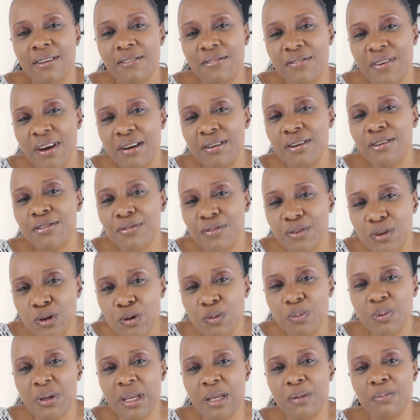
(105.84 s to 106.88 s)
Very
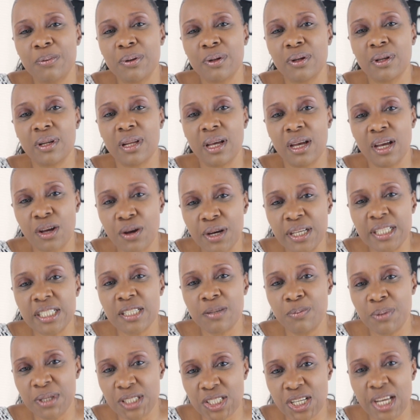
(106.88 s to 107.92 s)
few people are going
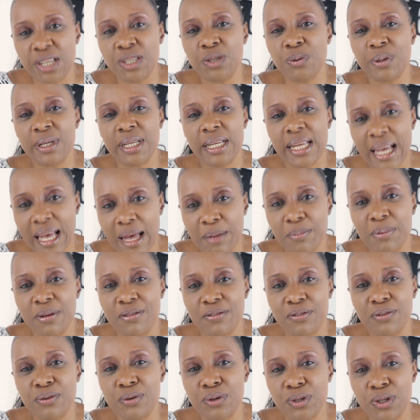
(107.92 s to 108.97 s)
to be genuinely happy
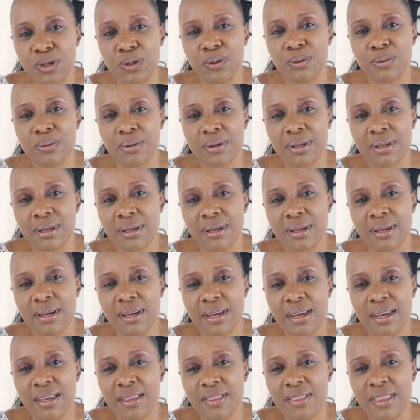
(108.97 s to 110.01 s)
for you.
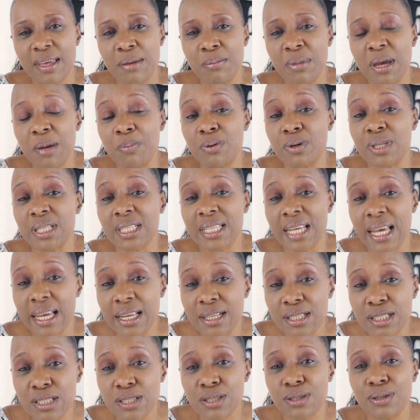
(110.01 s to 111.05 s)
They may
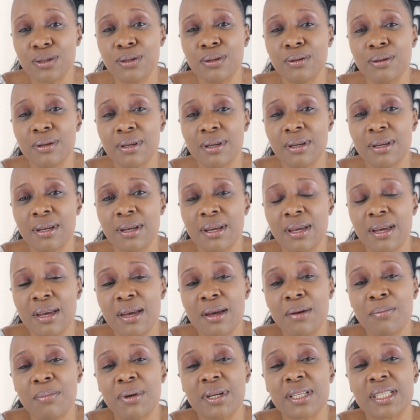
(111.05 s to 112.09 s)
pretend to,
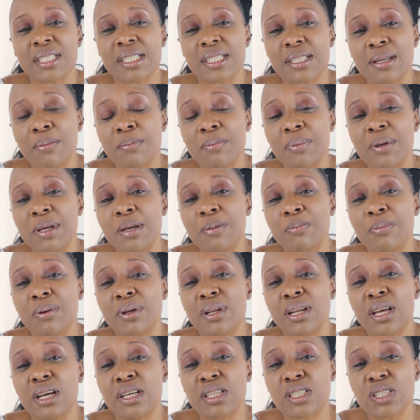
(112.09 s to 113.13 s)
but some
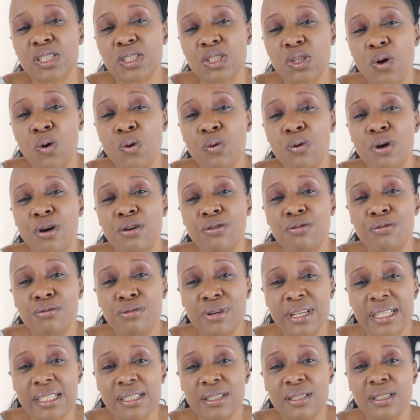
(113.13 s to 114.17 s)
people are so
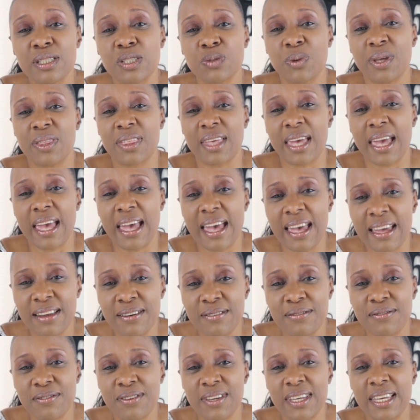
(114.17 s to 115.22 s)
riddled with
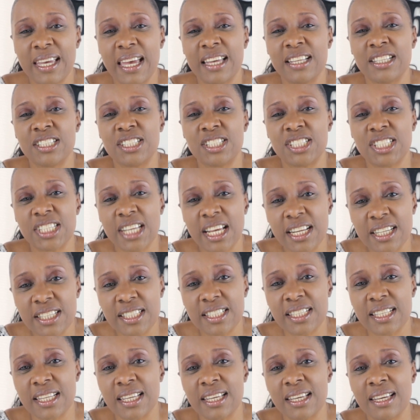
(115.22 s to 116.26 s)
envy and
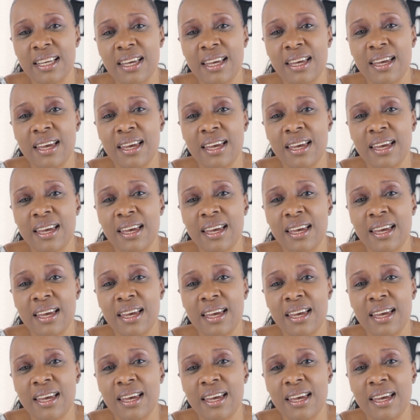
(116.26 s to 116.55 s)
jealousy